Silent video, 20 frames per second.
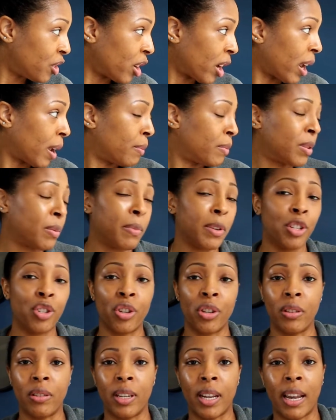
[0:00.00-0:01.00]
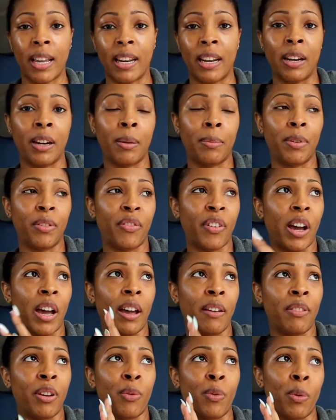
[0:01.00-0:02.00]
James mentioned taking it up to
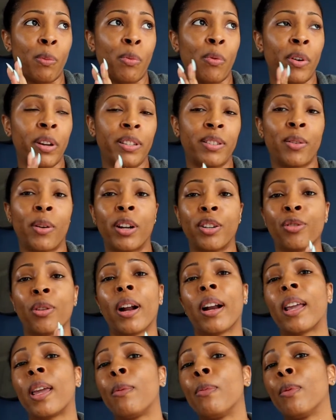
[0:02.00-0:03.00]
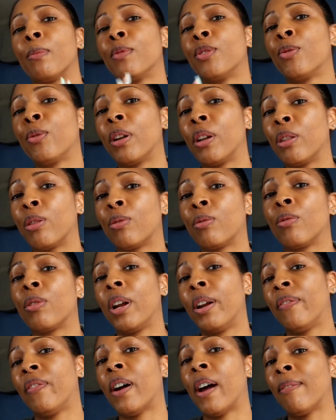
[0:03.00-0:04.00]
five at one point. So I try to keep it between
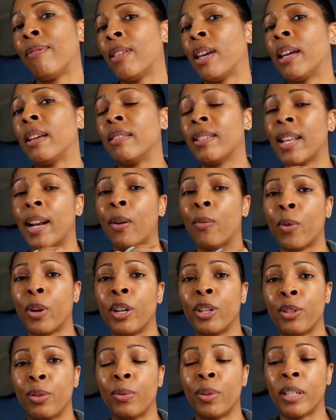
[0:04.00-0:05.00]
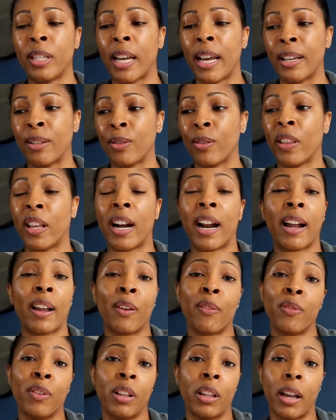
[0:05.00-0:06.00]
three to five things that I want to do a day so that I
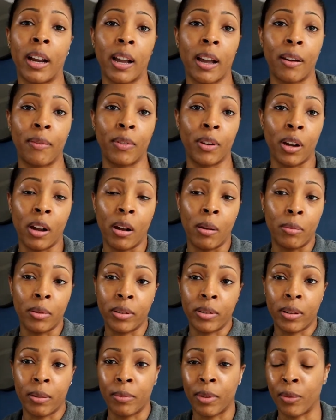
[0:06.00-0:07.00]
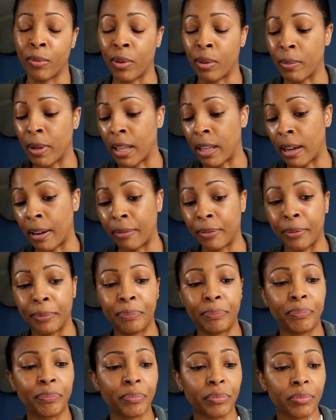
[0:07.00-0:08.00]
can feel like I've accomplished something with my life.
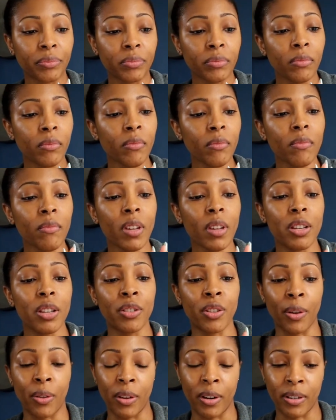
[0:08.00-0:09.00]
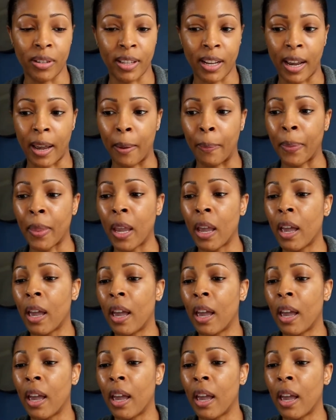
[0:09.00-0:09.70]
So there's that.